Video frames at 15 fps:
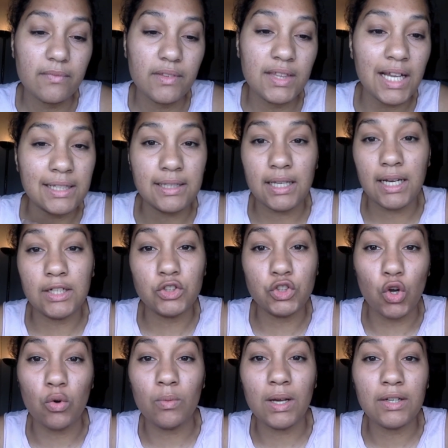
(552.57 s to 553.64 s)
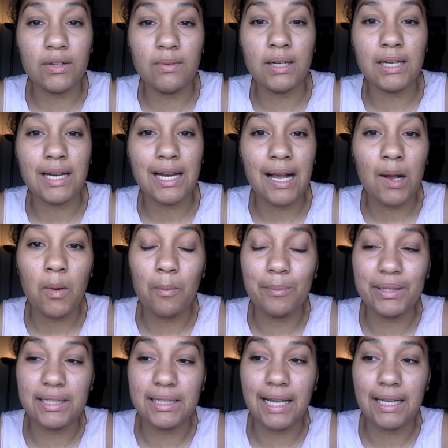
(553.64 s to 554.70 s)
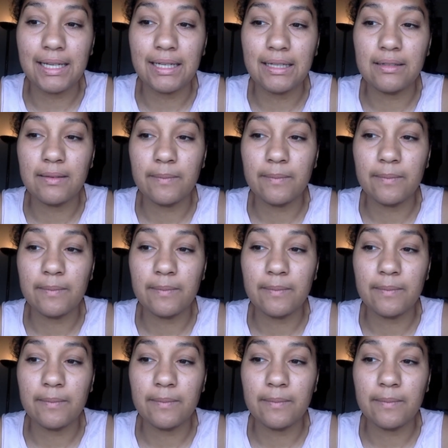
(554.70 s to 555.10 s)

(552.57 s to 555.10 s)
Not that I don't want to work out, but like